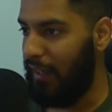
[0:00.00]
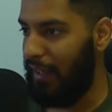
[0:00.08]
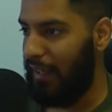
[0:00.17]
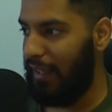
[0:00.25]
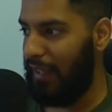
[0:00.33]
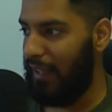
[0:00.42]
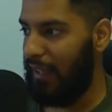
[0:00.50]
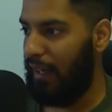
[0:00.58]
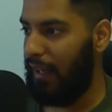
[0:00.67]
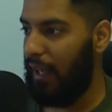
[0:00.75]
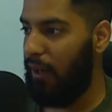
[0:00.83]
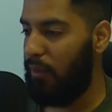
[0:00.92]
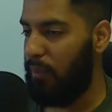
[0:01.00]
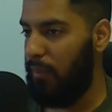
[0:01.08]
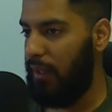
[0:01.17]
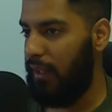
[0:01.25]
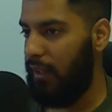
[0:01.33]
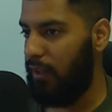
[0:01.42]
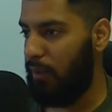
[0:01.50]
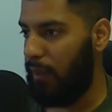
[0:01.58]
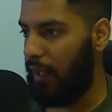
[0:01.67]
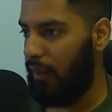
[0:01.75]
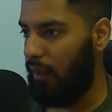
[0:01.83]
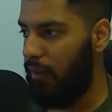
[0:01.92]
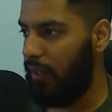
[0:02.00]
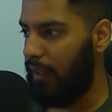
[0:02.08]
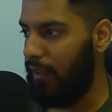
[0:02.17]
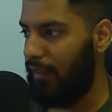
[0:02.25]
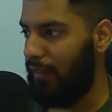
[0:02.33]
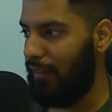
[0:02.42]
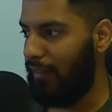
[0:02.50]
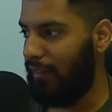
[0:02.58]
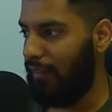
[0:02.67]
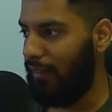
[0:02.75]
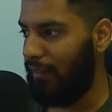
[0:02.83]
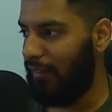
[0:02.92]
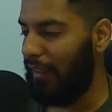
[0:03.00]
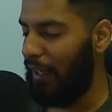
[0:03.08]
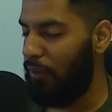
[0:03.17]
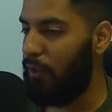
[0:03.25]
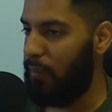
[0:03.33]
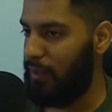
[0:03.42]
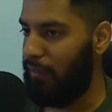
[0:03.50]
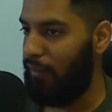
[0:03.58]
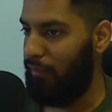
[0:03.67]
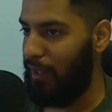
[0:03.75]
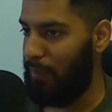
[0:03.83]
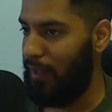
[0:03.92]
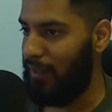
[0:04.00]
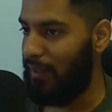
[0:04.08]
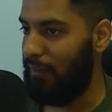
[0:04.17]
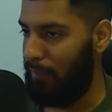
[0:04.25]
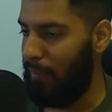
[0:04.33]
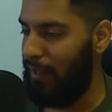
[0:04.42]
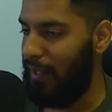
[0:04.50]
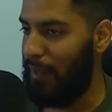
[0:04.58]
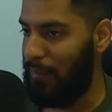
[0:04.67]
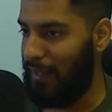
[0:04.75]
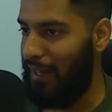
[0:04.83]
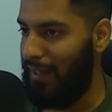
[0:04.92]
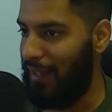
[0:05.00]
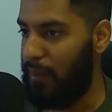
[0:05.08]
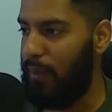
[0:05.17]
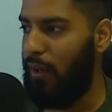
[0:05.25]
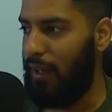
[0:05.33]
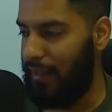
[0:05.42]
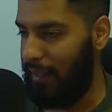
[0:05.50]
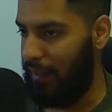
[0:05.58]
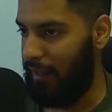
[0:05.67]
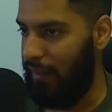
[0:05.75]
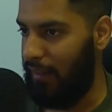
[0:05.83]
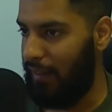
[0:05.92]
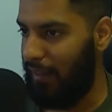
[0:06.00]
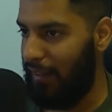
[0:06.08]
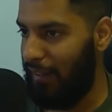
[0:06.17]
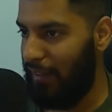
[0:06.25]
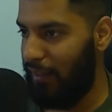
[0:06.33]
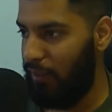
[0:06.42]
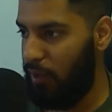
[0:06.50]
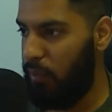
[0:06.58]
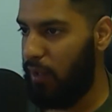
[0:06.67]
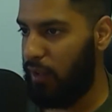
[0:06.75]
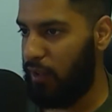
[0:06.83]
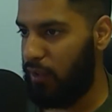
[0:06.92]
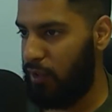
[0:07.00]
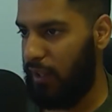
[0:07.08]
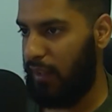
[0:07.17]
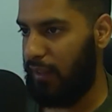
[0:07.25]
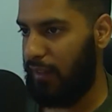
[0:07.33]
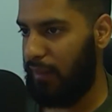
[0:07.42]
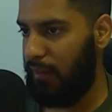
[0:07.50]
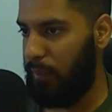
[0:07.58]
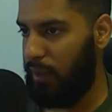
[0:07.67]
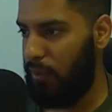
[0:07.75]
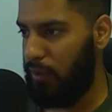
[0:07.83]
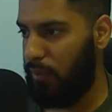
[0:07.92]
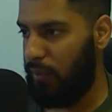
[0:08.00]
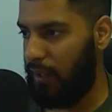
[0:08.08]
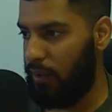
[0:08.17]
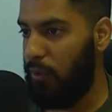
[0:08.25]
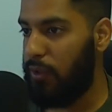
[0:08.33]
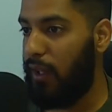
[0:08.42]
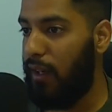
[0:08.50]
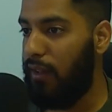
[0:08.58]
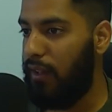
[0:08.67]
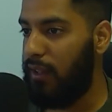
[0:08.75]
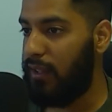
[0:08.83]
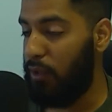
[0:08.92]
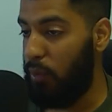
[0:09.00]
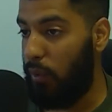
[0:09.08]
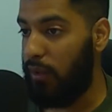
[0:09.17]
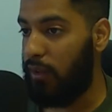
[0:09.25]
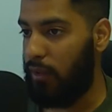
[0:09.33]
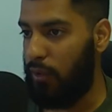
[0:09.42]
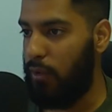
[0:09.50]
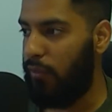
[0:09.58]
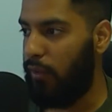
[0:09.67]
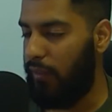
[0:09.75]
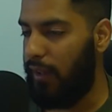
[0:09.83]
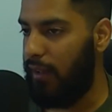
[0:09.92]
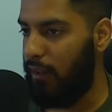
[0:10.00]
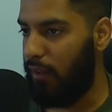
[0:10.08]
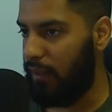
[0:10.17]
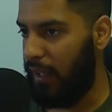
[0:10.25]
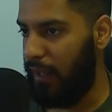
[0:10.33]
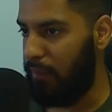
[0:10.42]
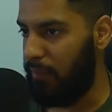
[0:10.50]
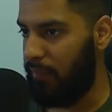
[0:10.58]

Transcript: It allowed me to be like, okay, I talk to myself in first person. My nickname's KK, so I'm like, okay, KK, you want to just chill, but there's also other things that you wanted to do for a very long time.